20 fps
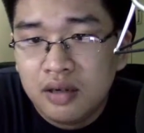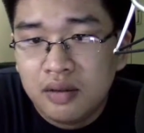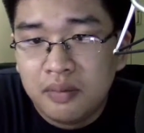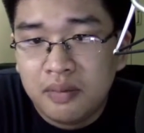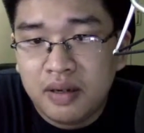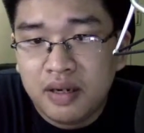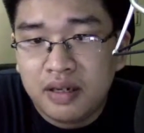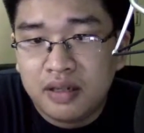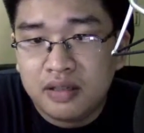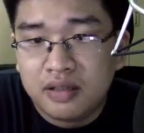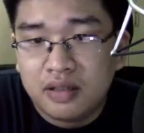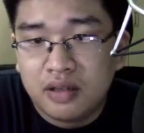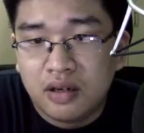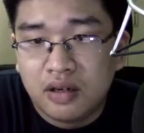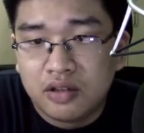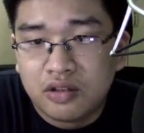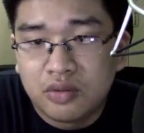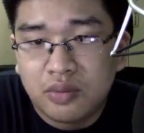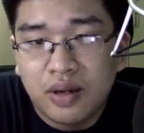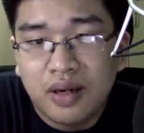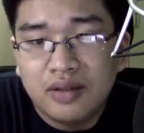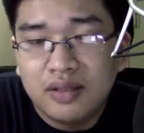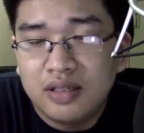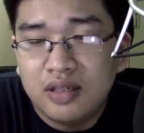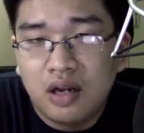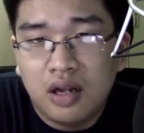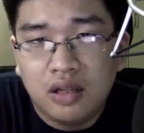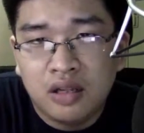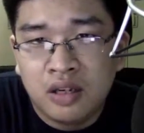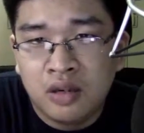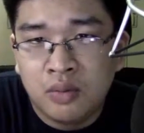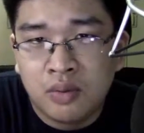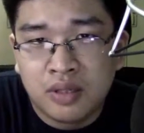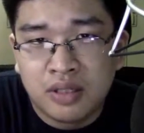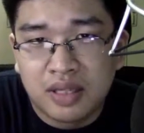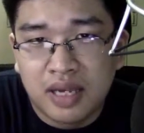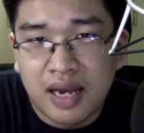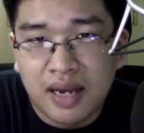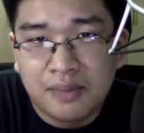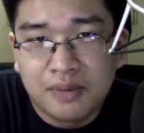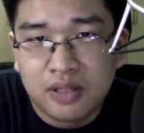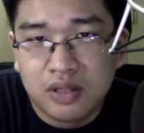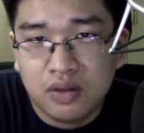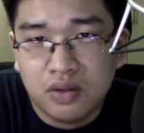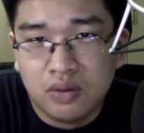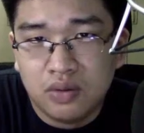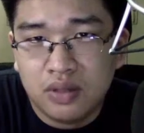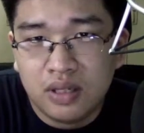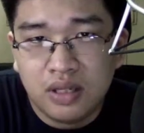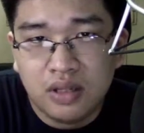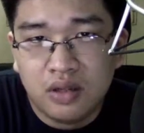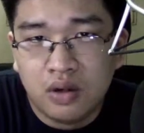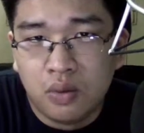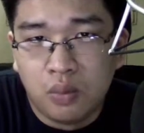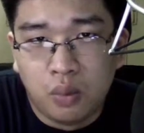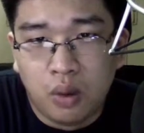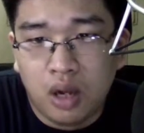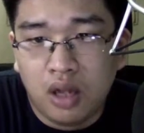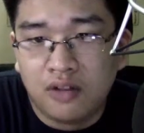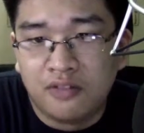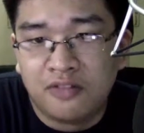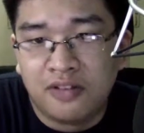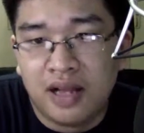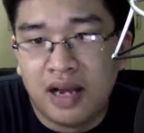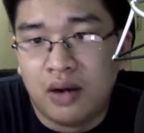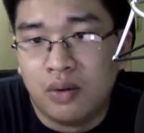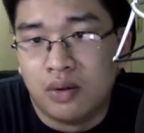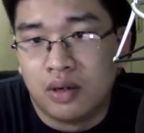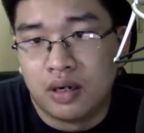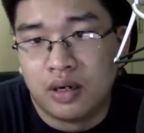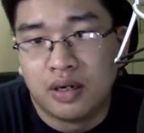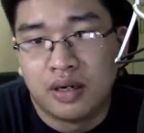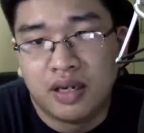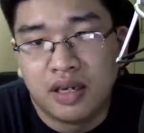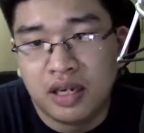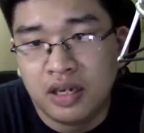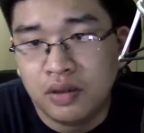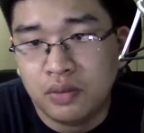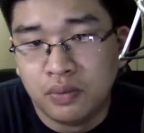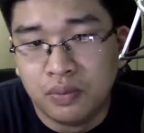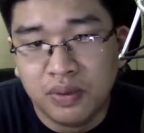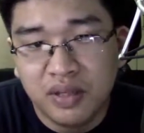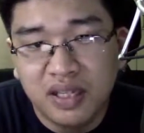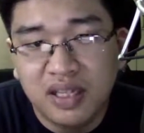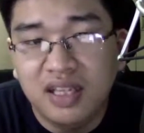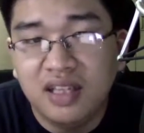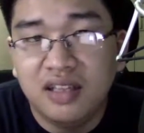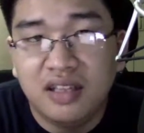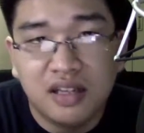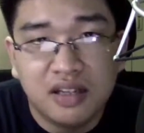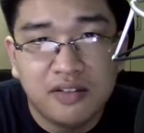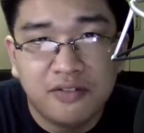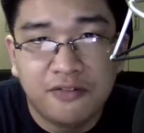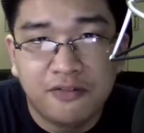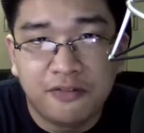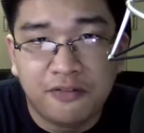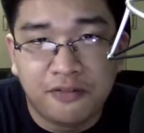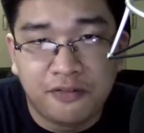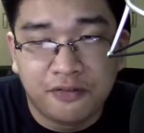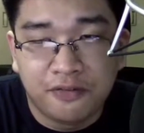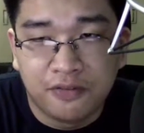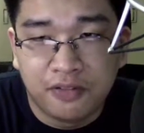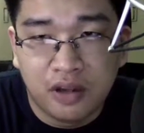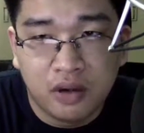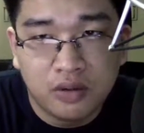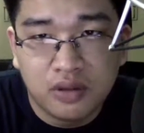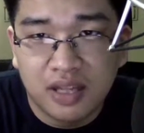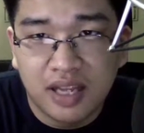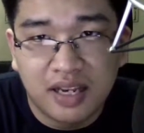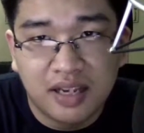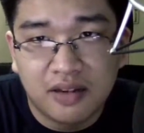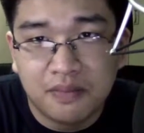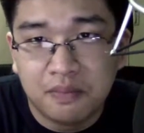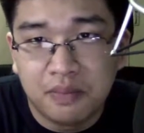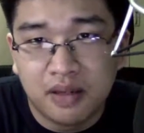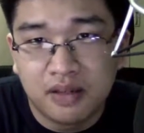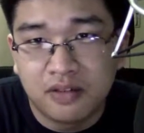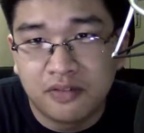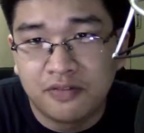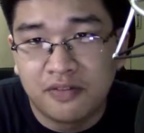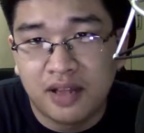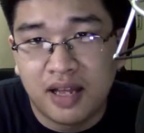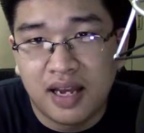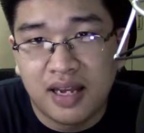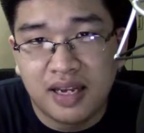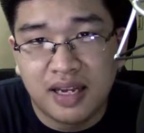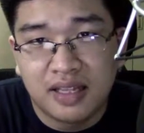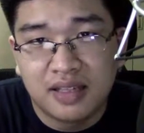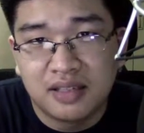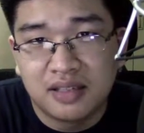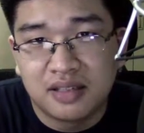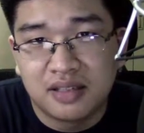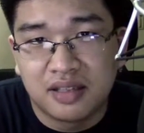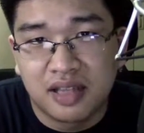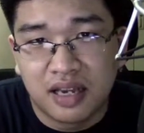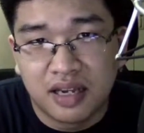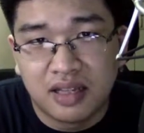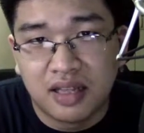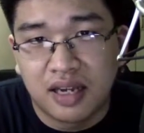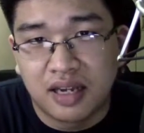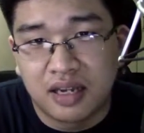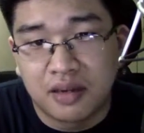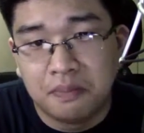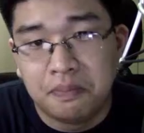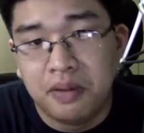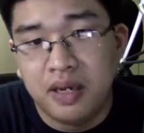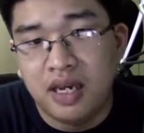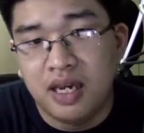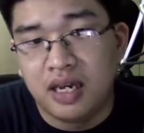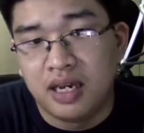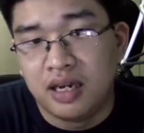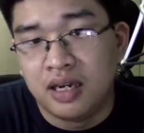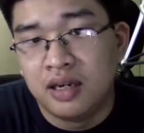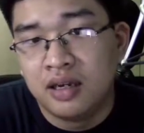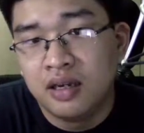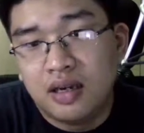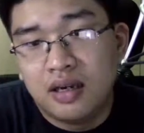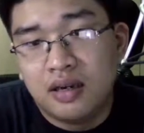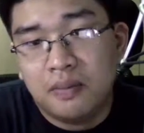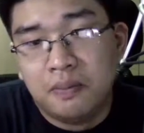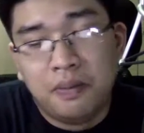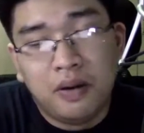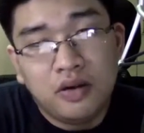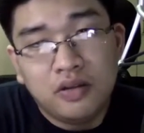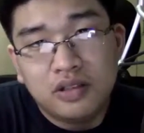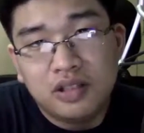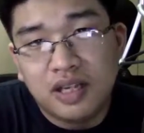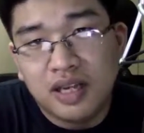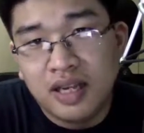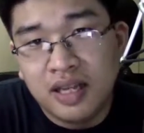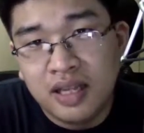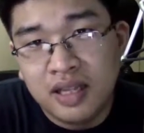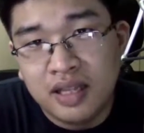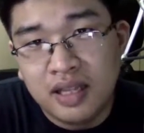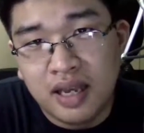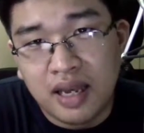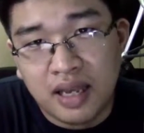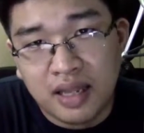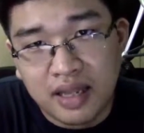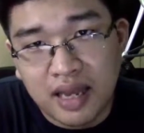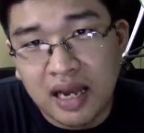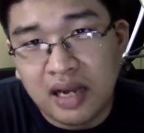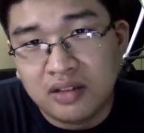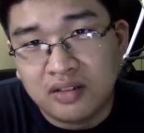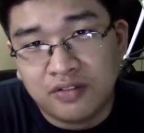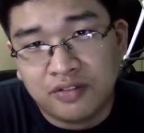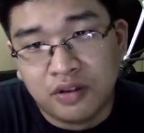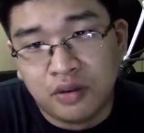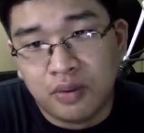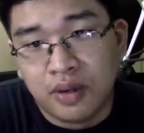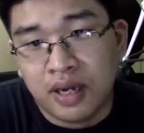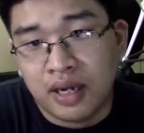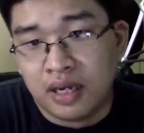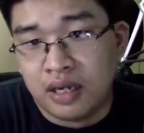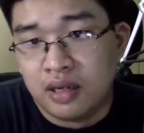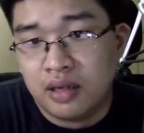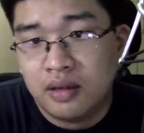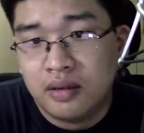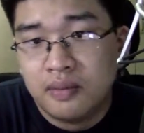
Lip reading: But throughout it all, he was absolutely no wallflower. He really did float like a butterfly and sting like a bee, both in and out of the ring.